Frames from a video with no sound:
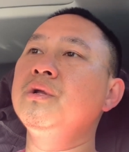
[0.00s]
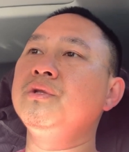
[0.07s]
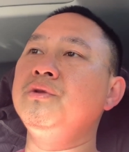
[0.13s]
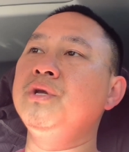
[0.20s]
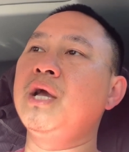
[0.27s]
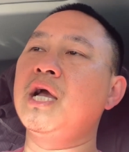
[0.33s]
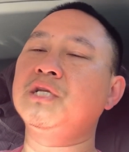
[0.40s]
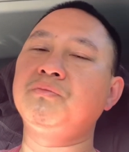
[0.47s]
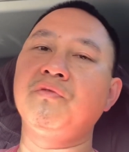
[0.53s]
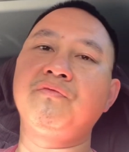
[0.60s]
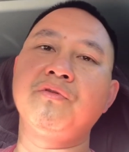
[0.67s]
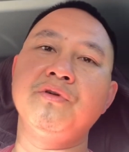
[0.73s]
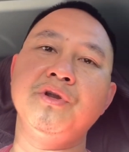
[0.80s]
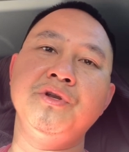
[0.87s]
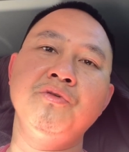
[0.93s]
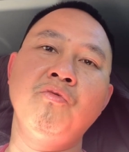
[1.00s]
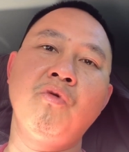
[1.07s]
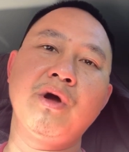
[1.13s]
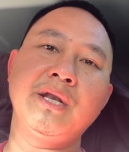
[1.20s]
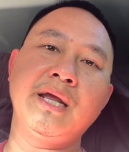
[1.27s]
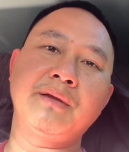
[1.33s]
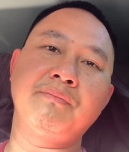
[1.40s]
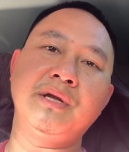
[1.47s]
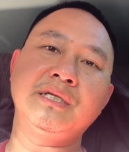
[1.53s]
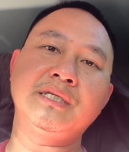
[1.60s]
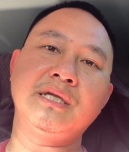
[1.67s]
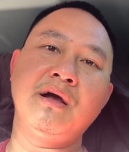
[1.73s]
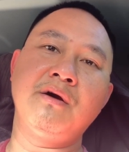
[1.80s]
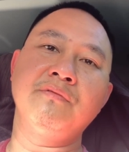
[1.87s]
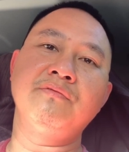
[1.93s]
do you guys prefer to do one like
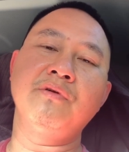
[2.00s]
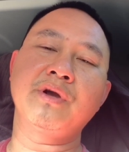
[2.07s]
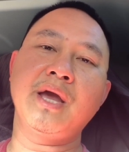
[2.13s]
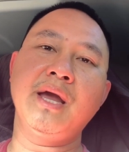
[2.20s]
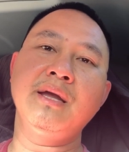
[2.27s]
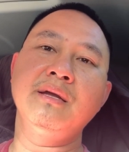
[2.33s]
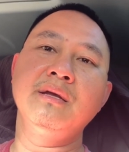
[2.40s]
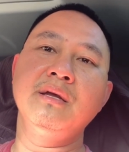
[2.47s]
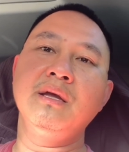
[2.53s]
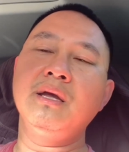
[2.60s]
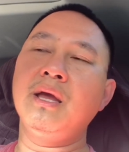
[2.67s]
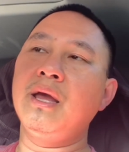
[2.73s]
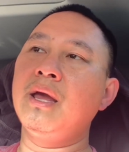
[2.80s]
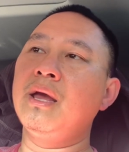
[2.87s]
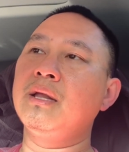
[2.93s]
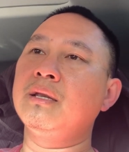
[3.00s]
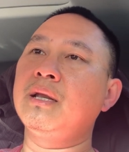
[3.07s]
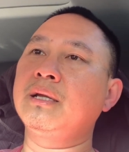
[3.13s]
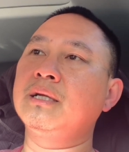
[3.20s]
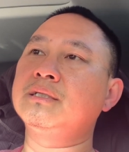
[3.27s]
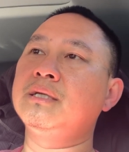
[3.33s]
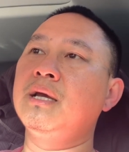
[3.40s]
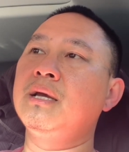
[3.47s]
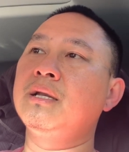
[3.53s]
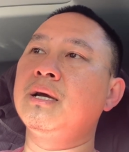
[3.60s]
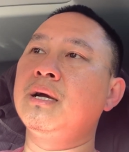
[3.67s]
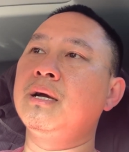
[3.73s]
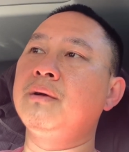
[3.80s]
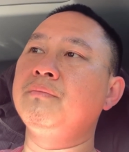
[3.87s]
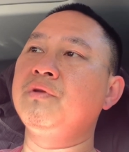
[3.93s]
myself. Okay, and like I said,
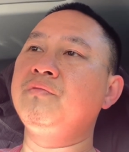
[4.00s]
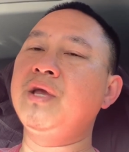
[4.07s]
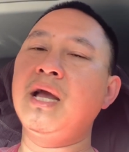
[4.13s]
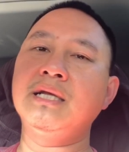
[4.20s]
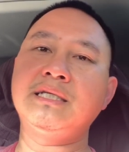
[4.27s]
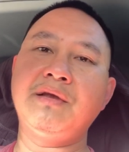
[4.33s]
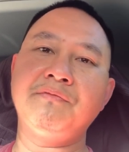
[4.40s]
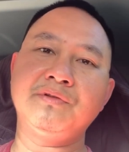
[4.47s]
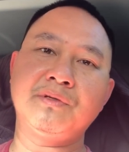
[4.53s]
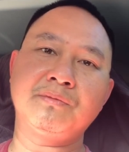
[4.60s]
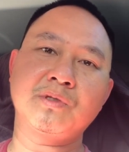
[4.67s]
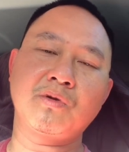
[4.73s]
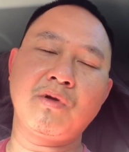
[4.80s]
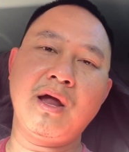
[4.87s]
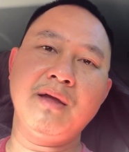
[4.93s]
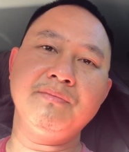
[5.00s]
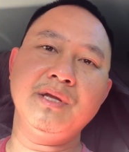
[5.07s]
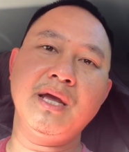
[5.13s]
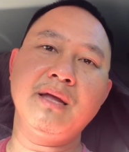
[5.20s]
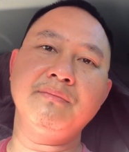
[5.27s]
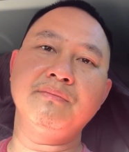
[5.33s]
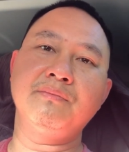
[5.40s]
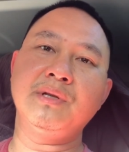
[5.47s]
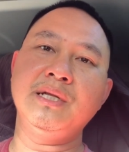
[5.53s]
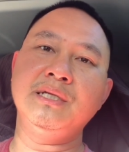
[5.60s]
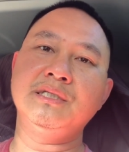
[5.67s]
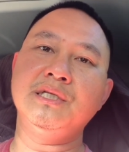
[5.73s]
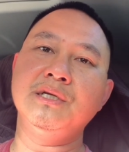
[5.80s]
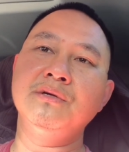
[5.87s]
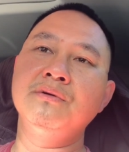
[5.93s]
if you guys haven't subscribed yet,
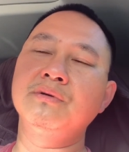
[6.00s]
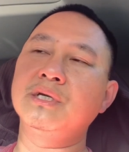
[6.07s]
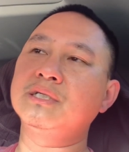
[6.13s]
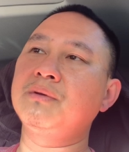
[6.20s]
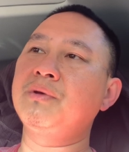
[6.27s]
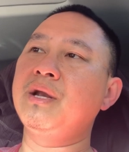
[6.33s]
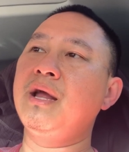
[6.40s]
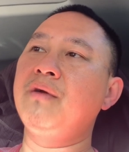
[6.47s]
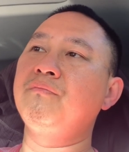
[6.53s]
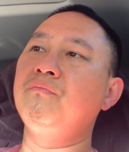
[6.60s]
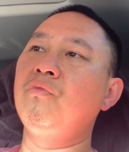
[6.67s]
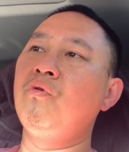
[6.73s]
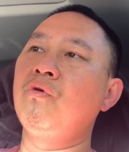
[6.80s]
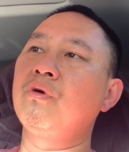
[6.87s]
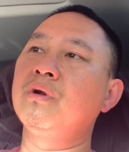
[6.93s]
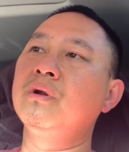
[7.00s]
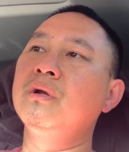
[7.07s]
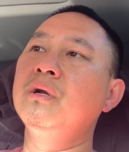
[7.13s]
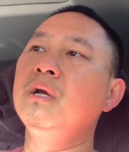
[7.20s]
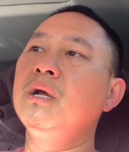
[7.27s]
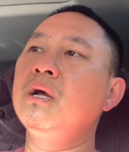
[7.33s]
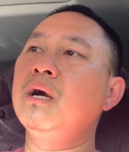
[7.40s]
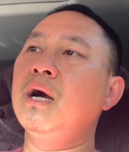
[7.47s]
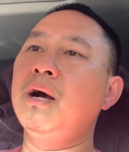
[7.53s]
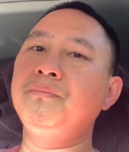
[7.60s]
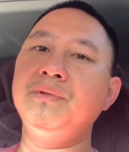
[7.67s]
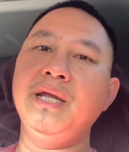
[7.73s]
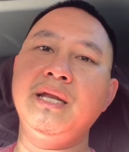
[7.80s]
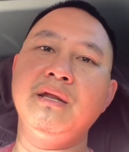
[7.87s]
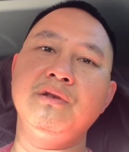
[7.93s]
please do, because I'm gonna have more
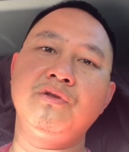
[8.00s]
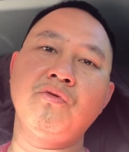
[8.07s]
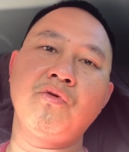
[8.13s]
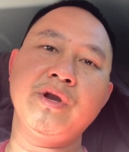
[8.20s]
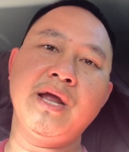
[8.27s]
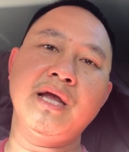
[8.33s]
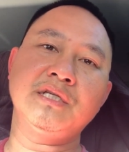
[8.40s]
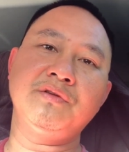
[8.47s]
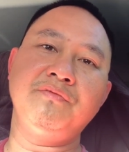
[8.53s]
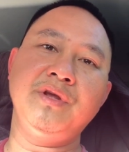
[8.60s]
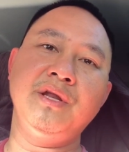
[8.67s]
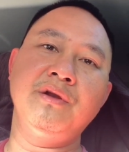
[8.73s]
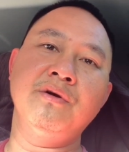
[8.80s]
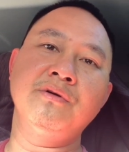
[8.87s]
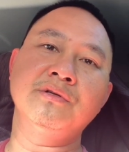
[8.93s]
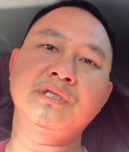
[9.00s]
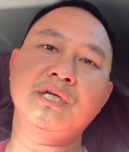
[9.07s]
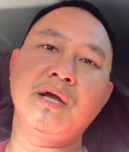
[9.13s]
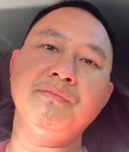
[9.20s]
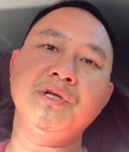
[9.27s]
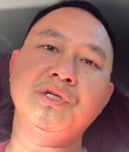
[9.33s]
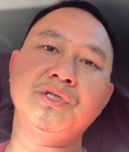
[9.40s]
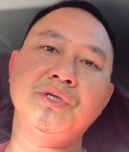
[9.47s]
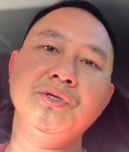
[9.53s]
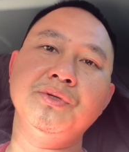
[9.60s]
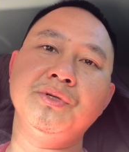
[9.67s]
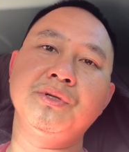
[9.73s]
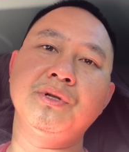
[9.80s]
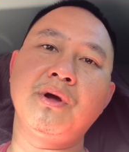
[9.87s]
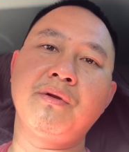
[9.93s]
updated DoorDash videos coming
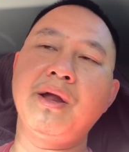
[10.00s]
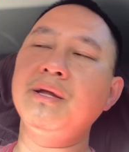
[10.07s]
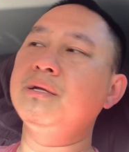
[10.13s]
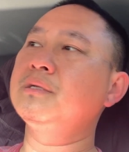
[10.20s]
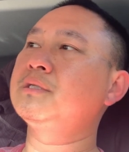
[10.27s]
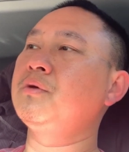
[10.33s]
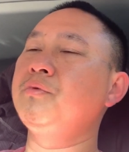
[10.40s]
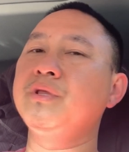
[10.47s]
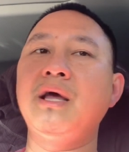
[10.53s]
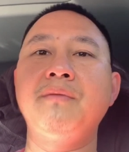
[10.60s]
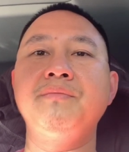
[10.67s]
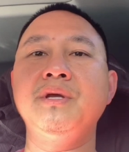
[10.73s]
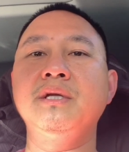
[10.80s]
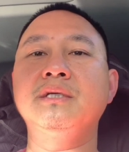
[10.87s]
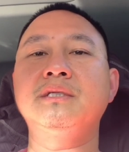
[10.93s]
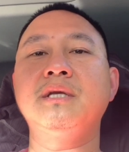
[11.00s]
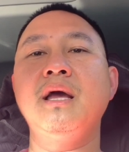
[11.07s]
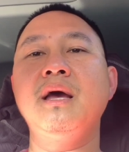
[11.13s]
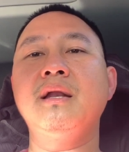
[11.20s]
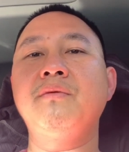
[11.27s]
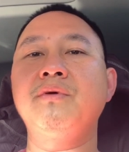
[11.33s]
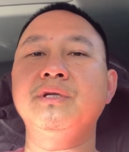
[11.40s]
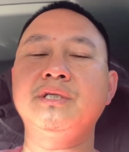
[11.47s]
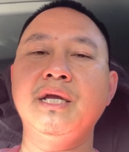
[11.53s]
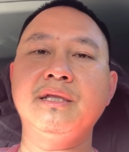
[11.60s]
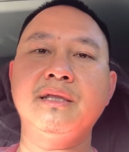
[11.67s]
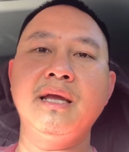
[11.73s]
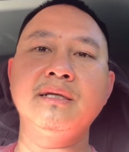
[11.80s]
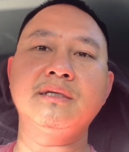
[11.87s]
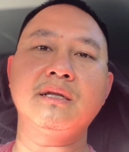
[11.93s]
soon. All right, so with that being said, I want to say
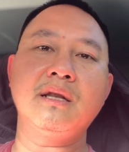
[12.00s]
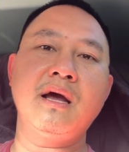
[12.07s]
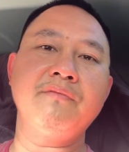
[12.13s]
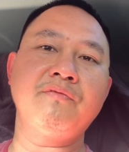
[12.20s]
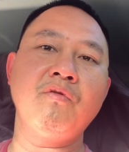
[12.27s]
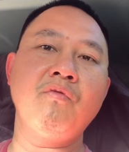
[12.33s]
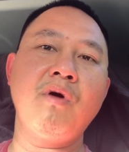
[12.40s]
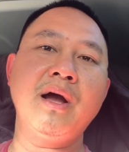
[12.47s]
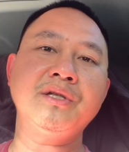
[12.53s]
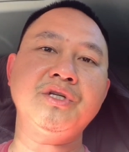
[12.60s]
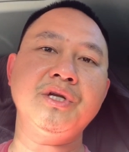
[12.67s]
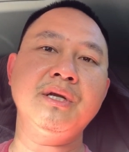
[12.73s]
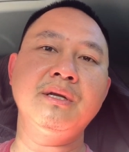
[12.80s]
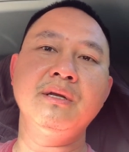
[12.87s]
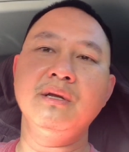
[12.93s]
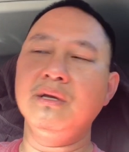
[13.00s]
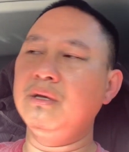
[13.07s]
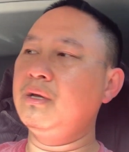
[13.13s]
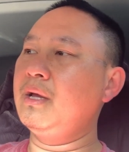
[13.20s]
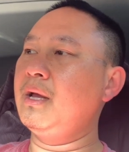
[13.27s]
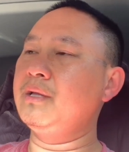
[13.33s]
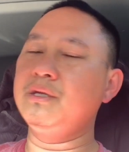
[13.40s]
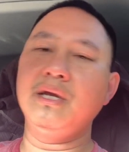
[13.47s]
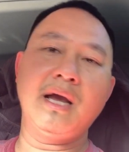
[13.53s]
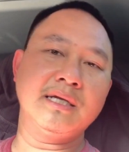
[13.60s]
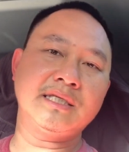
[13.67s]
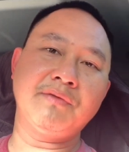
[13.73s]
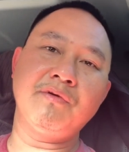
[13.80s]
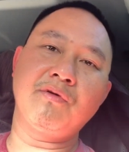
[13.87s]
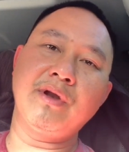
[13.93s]
thanks a lot for watching, and you
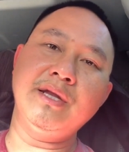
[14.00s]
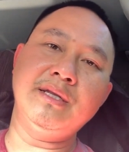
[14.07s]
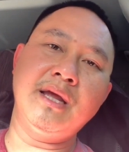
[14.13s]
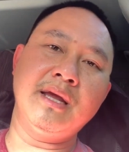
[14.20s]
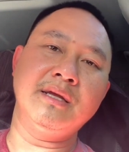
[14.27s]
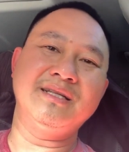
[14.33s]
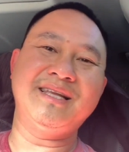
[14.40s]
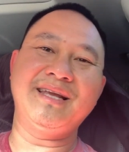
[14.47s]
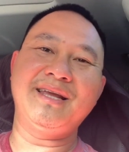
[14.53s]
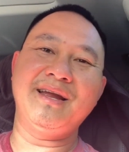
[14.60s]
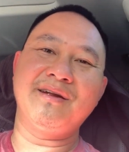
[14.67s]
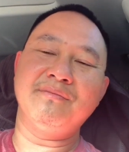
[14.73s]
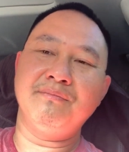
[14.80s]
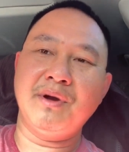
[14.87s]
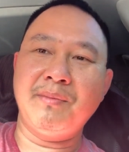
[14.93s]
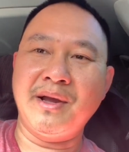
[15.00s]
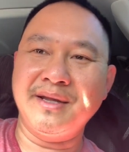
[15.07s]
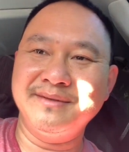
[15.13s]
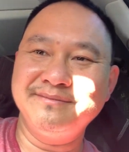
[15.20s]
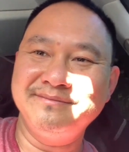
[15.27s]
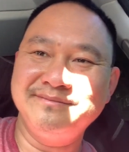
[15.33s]
guys have a great day. Take care. Bye bye.